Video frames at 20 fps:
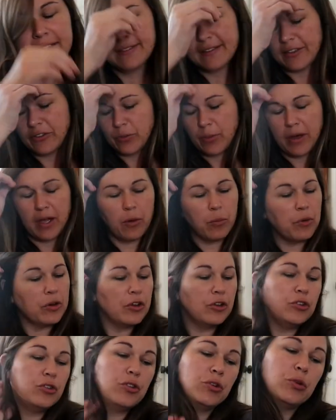That's why I want
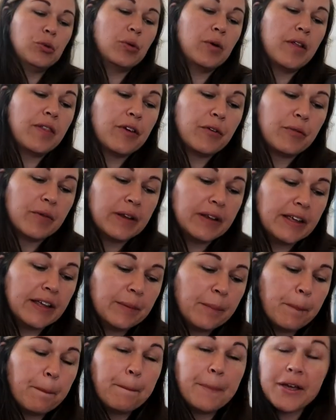to do the really
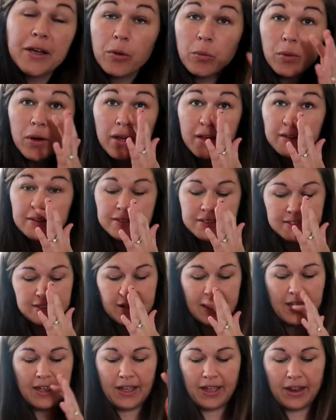big ones,
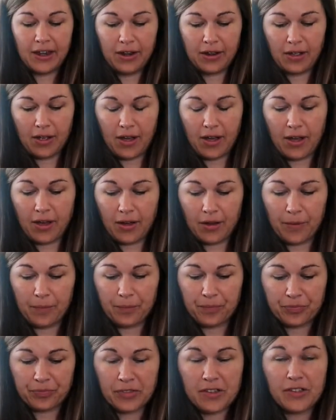and
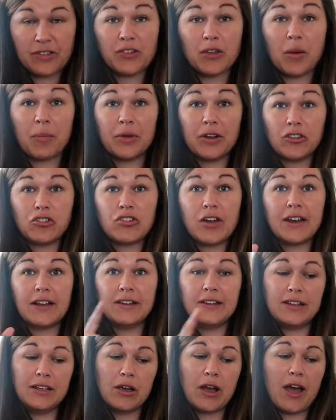so I'm going to try to
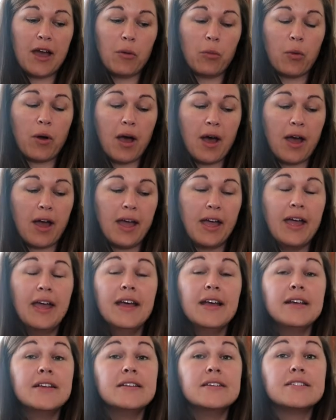DIY
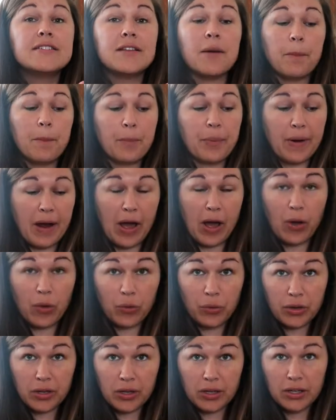some
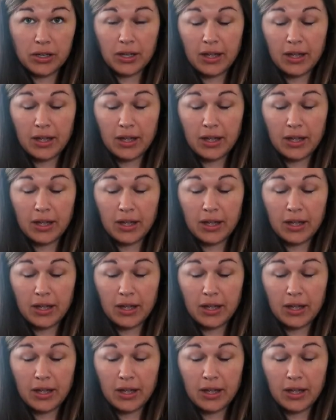brown,